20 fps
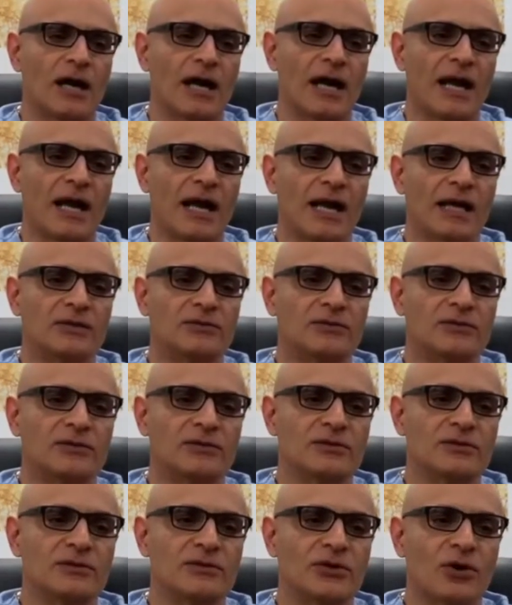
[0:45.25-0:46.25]
And
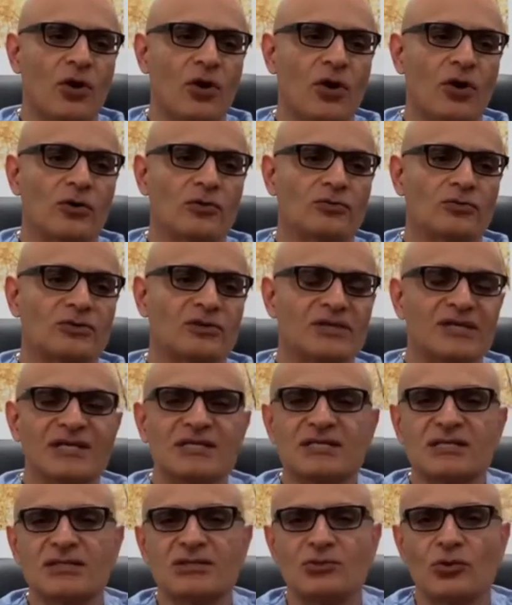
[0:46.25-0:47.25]
there are
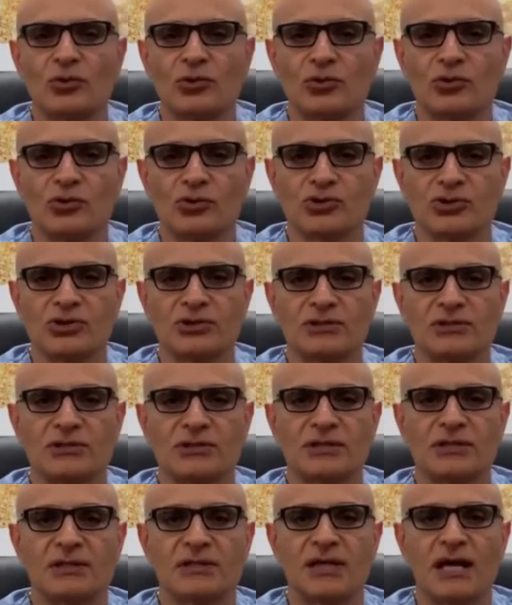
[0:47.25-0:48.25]
discs or
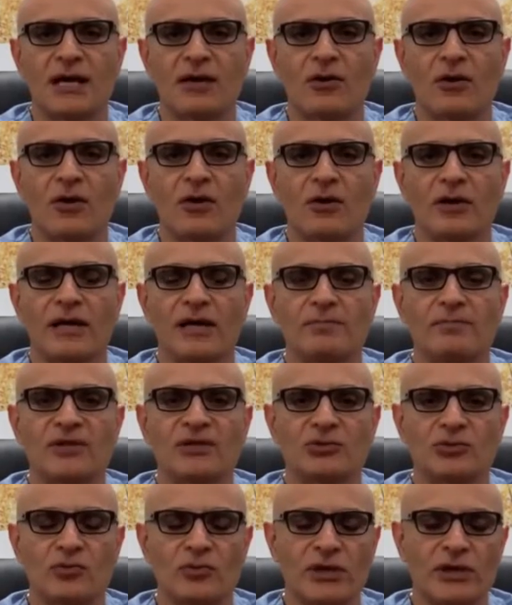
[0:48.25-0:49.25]
cushions that are in
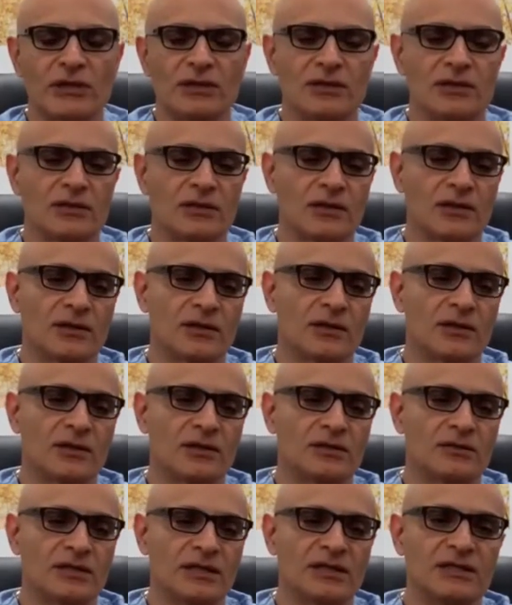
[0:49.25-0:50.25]
between
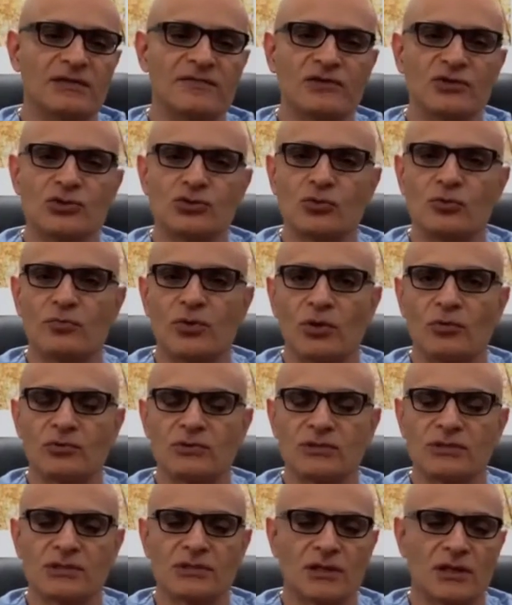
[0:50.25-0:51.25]
the individual
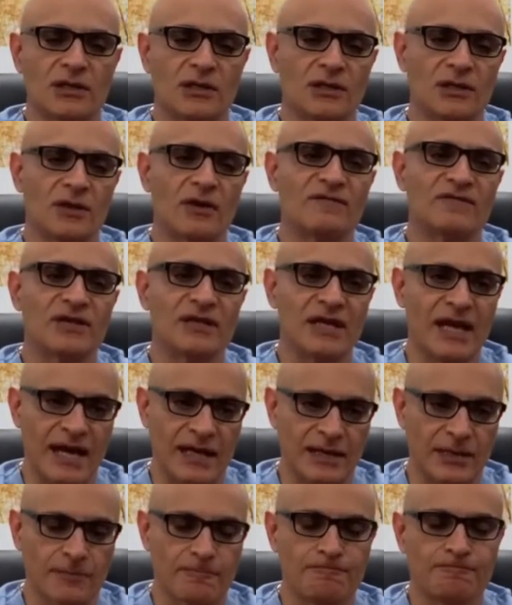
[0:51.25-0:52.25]
bones of the
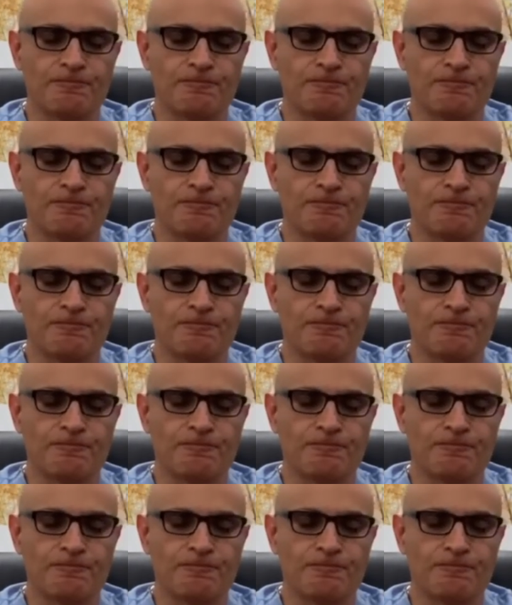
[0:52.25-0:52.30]
neck.